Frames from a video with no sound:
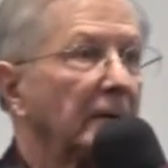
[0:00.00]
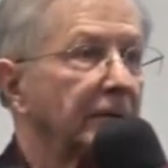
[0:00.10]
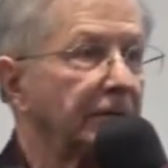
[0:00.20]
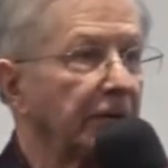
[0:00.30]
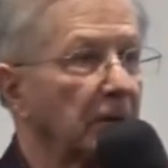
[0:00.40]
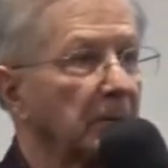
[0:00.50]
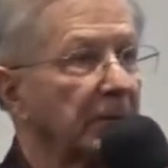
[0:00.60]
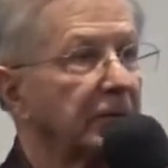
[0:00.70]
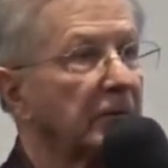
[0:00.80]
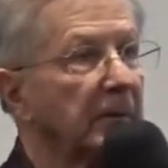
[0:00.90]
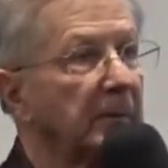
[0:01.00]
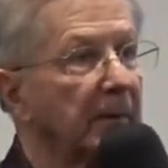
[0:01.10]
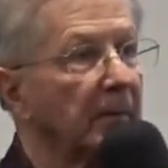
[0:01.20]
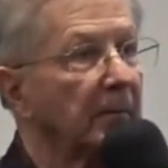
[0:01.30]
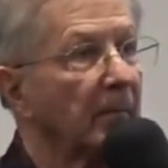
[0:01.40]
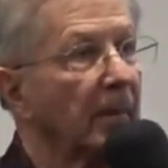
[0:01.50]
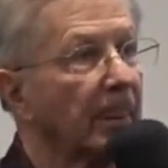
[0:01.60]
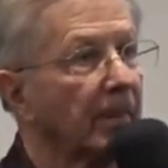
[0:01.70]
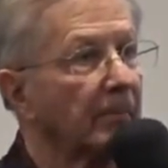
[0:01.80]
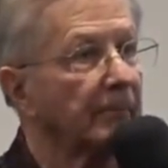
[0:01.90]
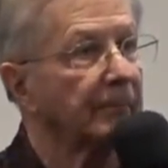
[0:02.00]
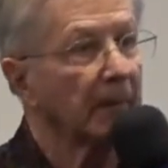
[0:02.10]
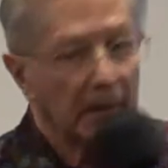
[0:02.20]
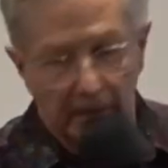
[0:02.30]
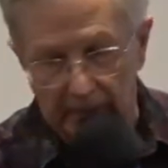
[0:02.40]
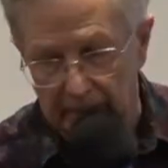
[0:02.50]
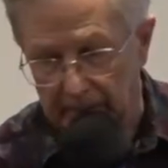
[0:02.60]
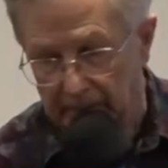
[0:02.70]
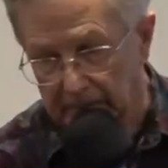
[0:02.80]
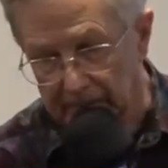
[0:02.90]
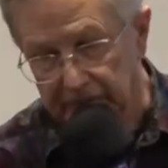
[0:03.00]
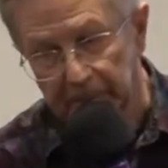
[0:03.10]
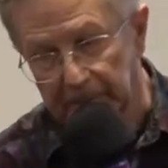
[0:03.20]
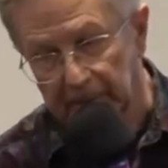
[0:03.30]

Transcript: the gentleman's agreement. And it's